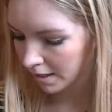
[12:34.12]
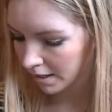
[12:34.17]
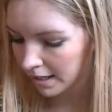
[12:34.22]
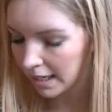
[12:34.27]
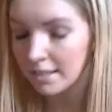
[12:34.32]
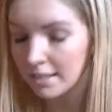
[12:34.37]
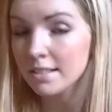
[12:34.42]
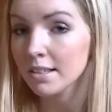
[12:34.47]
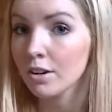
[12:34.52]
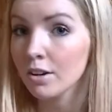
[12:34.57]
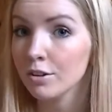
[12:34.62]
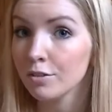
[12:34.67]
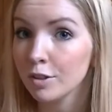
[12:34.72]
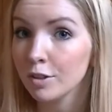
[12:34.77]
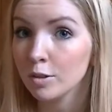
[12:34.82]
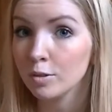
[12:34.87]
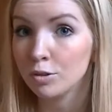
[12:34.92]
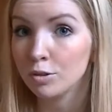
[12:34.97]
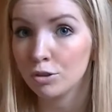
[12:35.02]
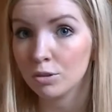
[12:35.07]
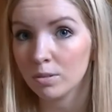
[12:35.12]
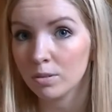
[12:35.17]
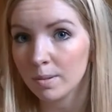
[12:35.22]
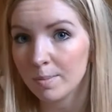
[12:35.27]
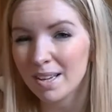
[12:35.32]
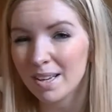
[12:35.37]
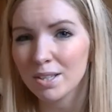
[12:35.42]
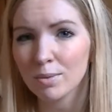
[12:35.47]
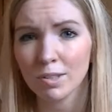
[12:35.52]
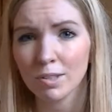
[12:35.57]
Next, I got a few jewellery
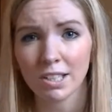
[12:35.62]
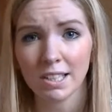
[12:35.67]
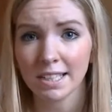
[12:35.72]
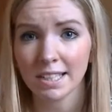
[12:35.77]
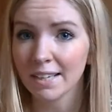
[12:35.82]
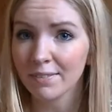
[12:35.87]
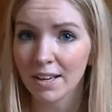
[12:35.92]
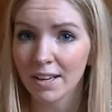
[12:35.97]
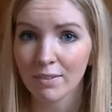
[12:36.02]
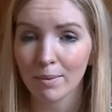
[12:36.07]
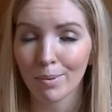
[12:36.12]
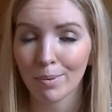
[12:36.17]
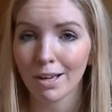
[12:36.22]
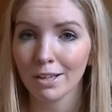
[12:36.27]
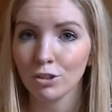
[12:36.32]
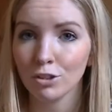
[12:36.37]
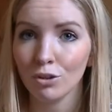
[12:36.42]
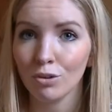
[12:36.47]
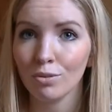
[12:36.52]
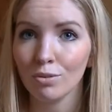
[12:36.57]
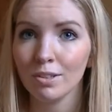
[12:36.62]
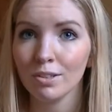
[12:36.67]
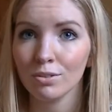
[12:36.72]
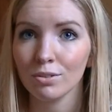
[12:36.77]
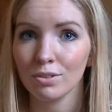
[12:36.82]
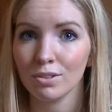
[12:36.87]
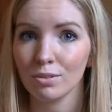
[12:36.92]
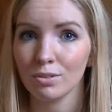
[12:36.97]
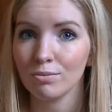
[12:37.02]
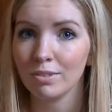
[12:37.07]
bits, which I'd never ever buy jewellery, so
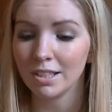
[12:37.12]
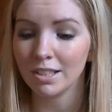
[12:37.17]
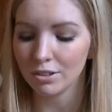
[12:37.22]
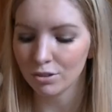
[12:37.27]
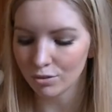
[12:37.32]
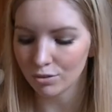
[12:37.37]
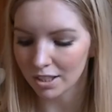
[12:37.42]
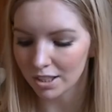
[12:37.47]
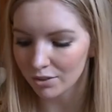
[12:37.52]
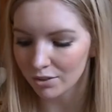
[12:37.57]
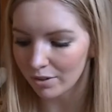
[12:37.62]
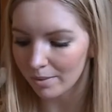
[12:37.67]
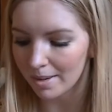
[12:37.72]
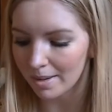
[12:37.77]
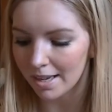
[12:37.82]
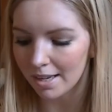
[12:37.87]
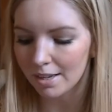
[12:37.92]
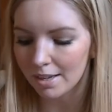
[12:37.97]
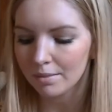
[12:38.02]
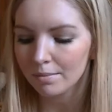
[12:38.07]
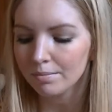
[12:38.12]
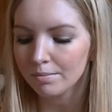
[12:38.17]
this is really strange for me.